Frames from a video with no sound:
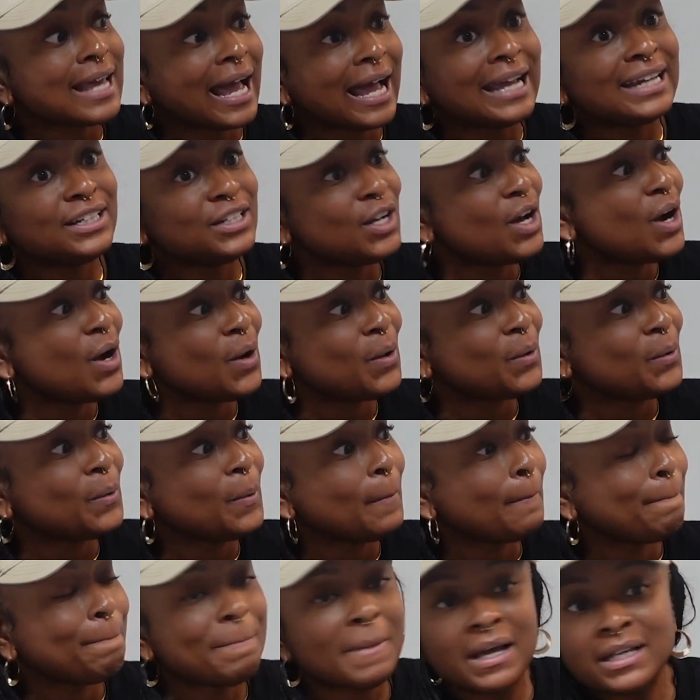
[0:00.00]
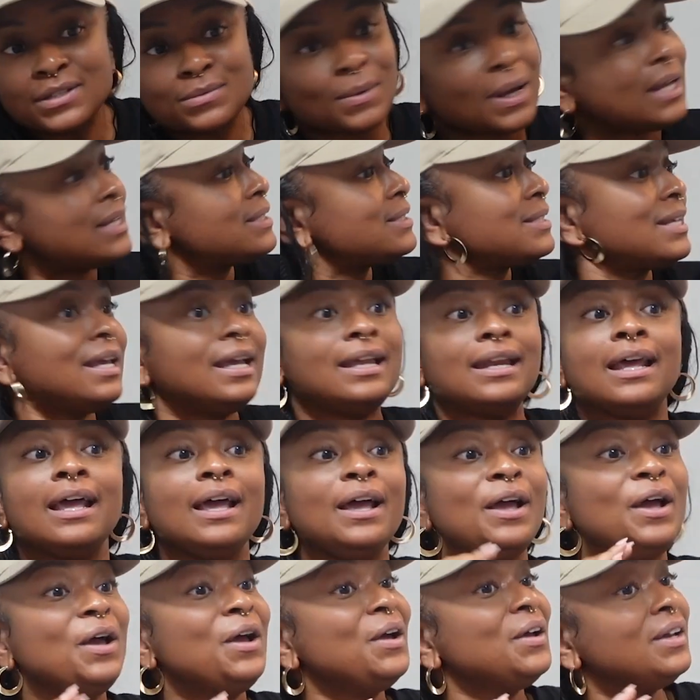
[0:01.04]
I know. That's why I said
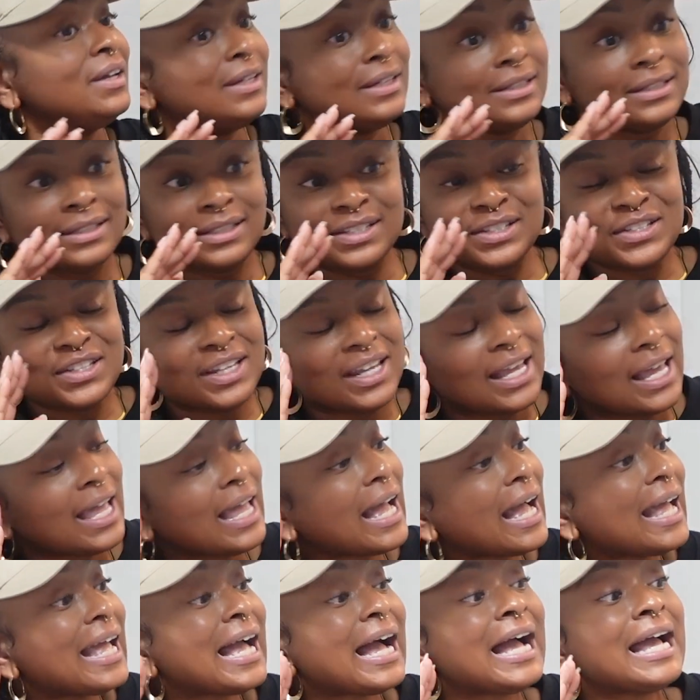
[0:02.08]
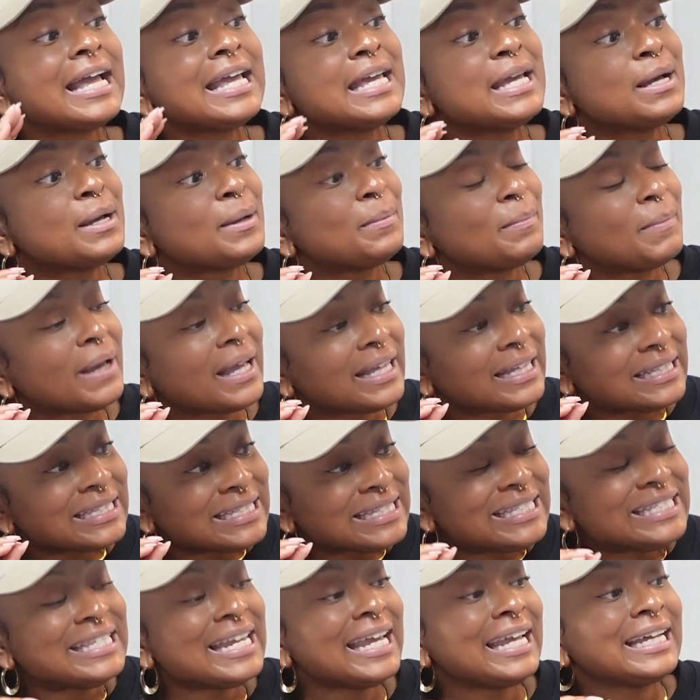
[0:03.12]
I am
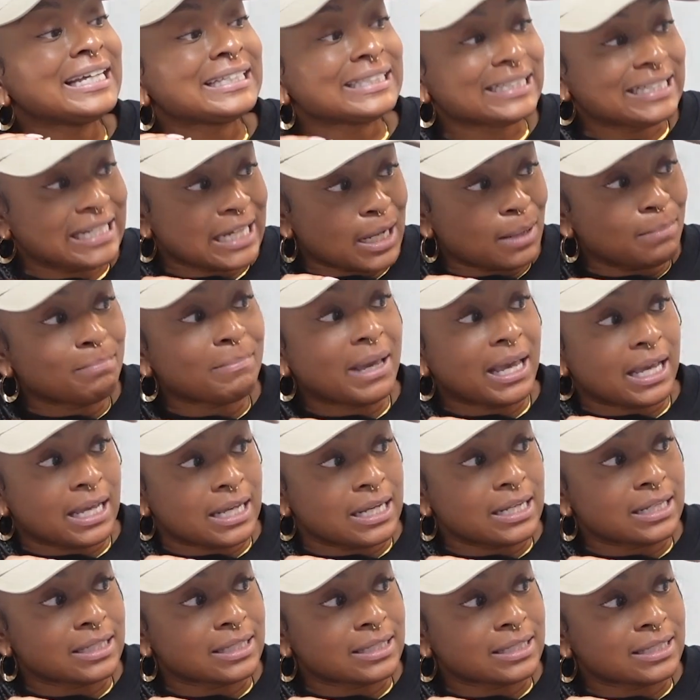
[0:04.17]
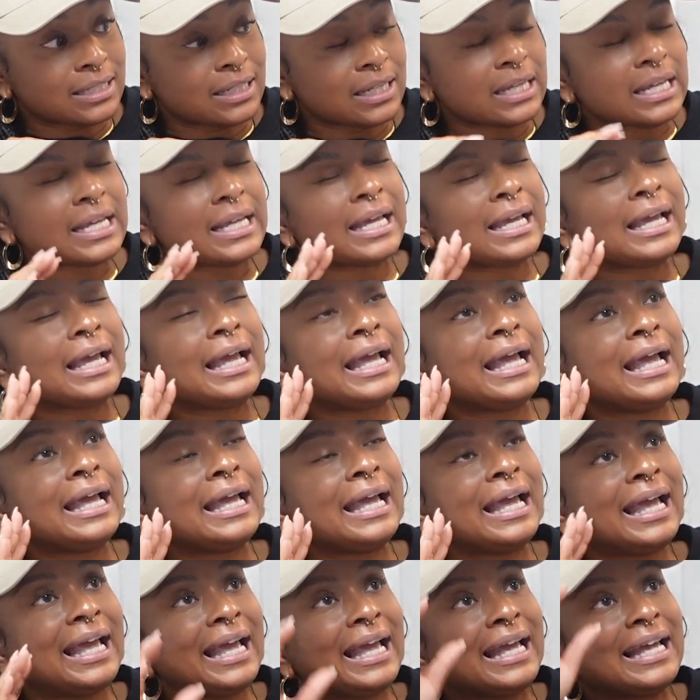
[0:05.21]
daily amazed
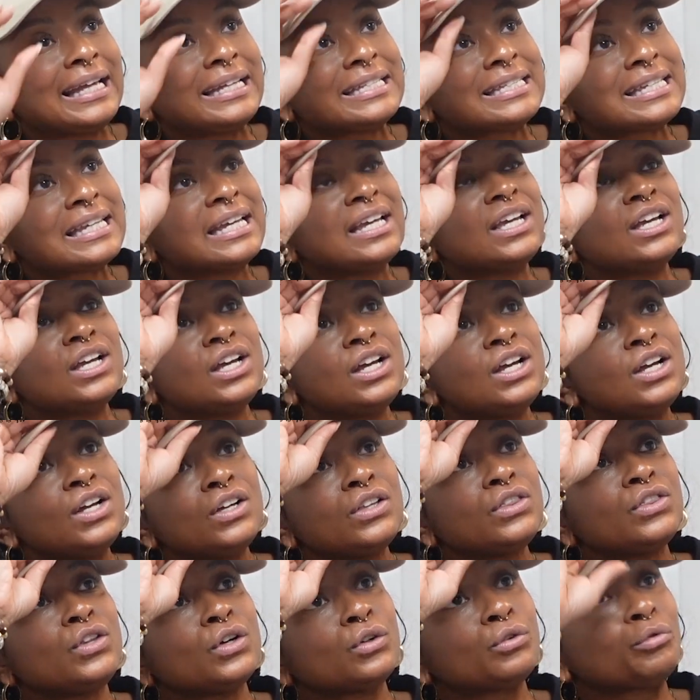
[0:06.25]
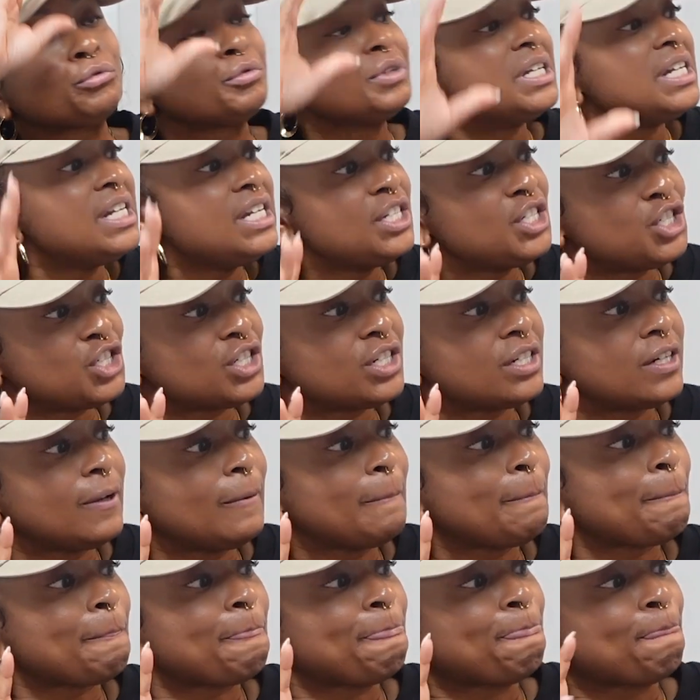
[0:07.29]
at the reach
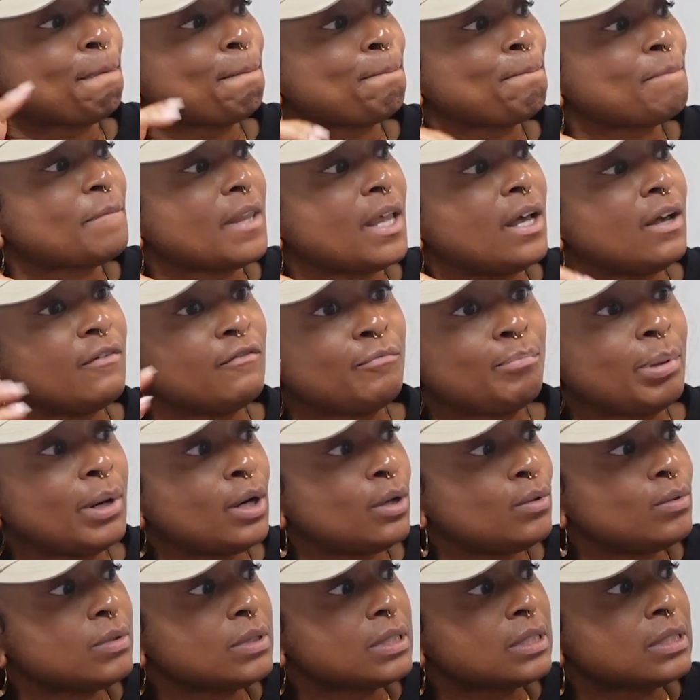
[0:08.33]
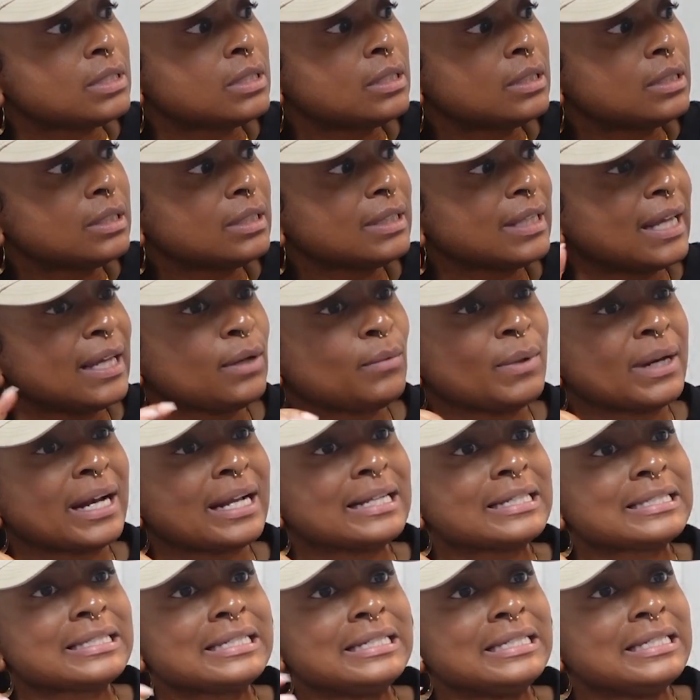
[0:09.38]
of posts. Like when
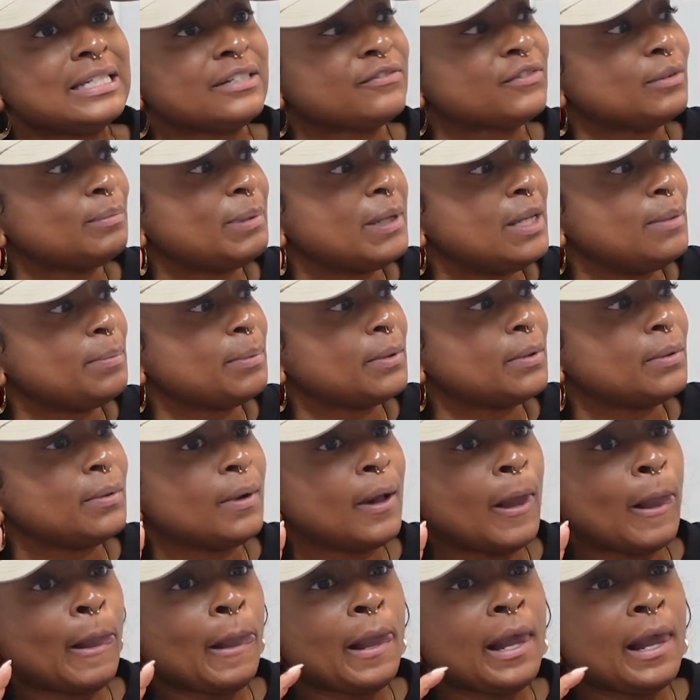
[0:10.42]
I see different people,